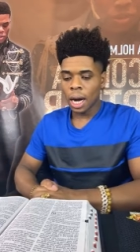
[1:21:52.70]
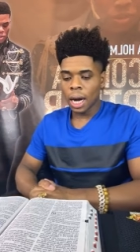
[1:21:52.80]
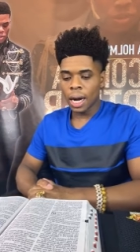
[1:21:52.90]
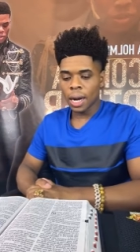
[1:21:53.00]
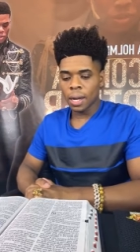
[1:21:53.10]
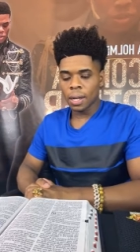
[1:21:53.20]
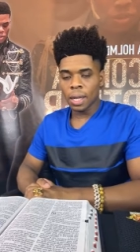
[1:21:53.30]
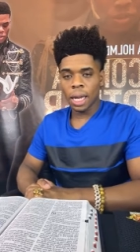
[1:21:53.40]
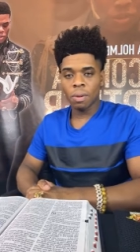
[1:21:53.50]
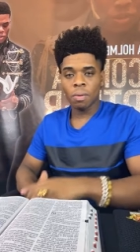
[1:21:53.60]
are
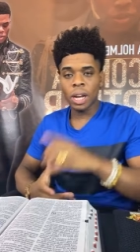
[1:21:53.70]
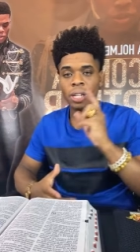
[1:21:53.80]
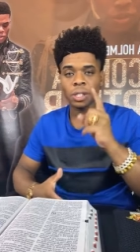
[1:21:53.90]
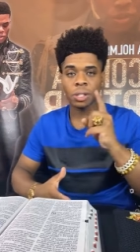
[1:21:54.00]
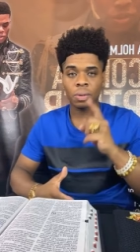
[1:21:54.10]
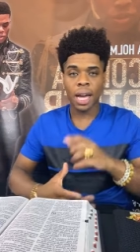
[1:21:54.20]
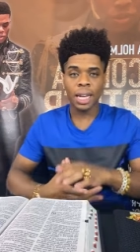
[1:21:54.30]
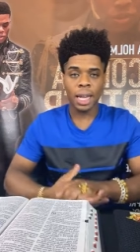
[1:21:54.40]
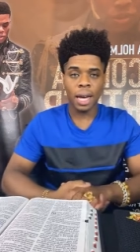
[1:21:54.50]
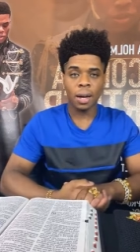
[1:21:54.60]
in regions
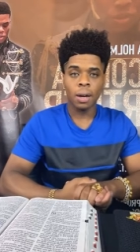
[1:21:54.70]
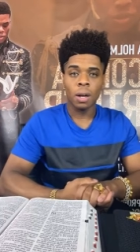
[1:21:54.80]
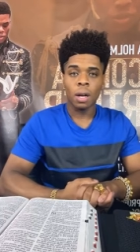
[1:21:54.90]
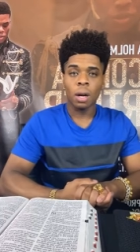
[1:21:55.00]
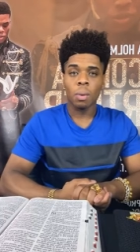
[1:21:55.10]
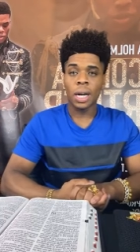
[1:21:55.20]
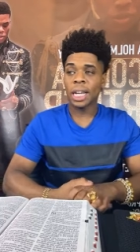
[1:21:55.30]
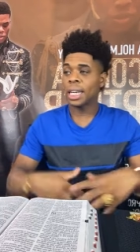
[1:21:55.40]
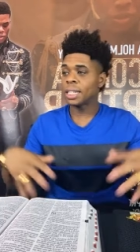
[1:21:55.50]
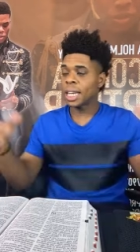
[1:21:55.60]
right now
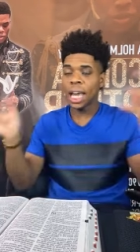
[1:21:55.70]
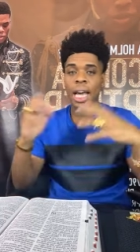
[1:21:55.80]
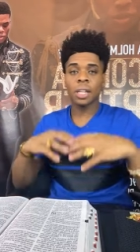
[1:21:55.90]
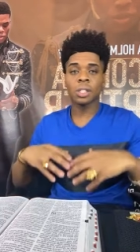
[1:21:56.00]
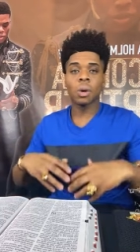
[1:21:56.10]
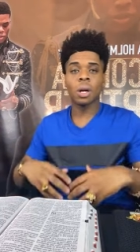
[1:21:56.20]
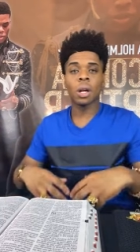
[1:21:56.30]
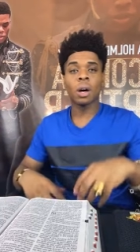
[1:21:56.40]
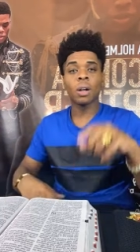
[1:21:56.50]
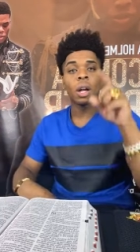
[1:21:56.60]
where there's chaos
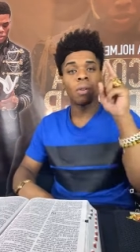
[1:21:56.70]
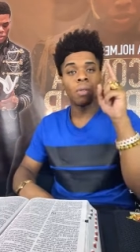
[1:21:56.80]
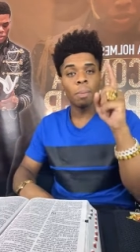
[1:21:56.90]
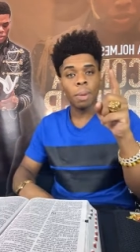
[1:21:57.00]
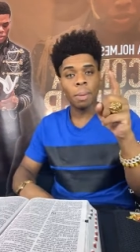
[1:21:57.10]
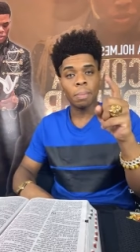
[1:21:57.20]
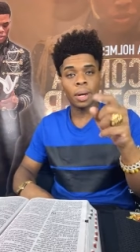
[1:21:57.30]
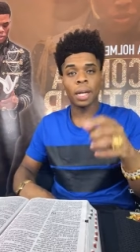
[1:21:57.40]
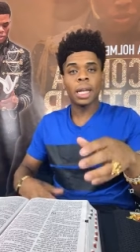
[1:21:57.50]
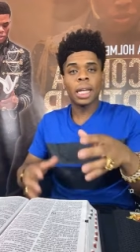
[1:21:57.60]
going on,
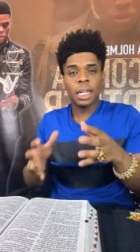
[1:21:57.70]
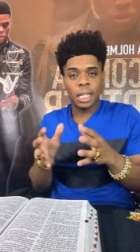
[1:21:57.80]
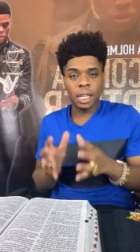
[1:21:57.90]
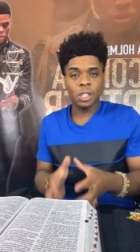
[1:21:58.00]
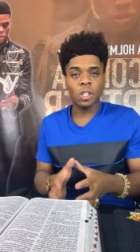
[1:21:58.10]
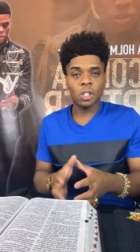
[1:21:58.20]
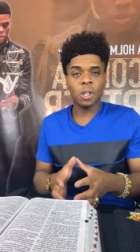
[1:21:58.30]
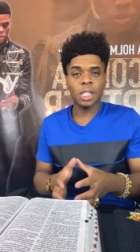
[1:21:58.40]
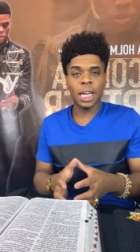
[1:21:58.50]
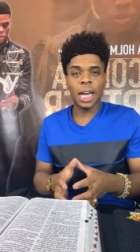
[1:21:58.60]
remember, this is
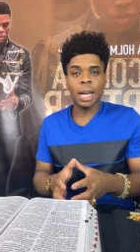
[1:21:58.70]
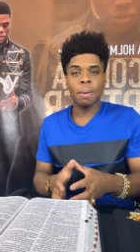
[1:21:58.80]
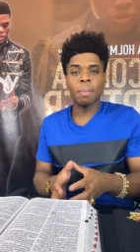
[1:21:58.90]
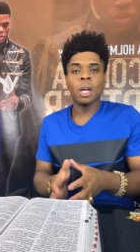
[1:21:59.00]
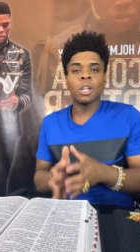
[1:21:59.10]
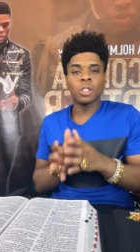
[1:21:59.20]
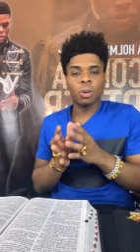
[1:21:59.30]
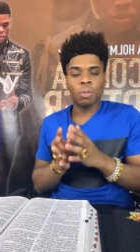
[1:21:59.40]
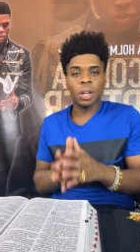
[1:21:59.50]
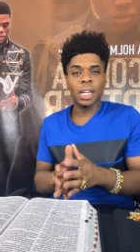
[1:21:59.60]
your time
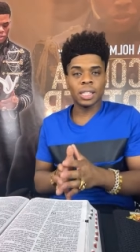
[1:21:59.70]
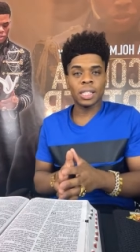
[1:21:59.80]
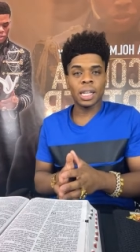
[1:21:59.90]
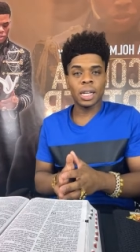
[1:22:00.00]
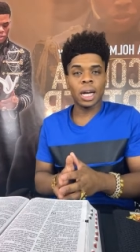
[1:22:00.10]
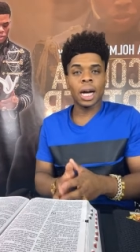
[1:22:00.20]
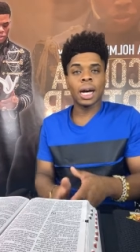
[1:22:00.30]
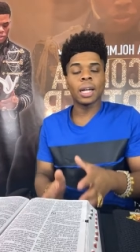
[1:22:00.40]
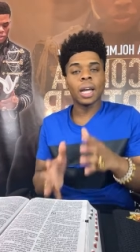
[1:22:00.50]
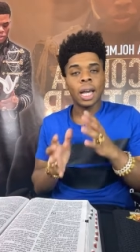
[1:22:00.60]
to really seek
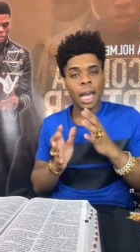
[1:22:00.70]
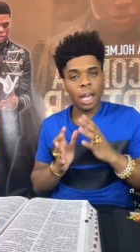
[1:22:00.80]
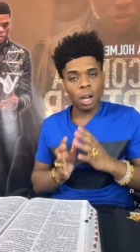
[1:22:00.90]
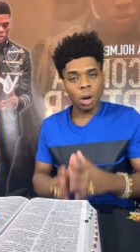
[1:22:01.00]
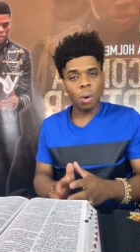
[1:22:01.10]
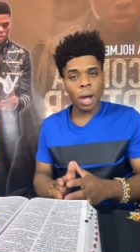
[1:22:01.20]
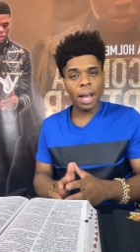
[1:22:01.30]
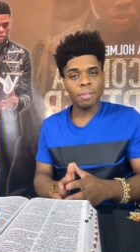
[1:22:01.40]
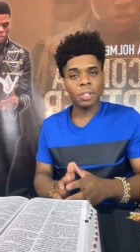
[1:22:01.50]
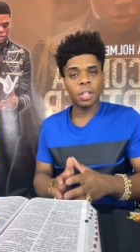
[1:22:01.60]
God and go
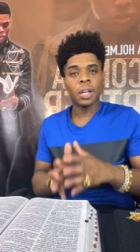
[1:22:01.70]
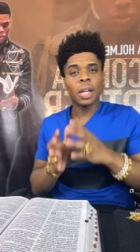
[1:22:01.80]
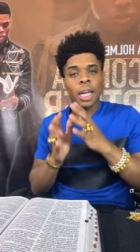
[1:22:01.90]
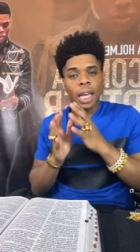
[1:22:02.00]
after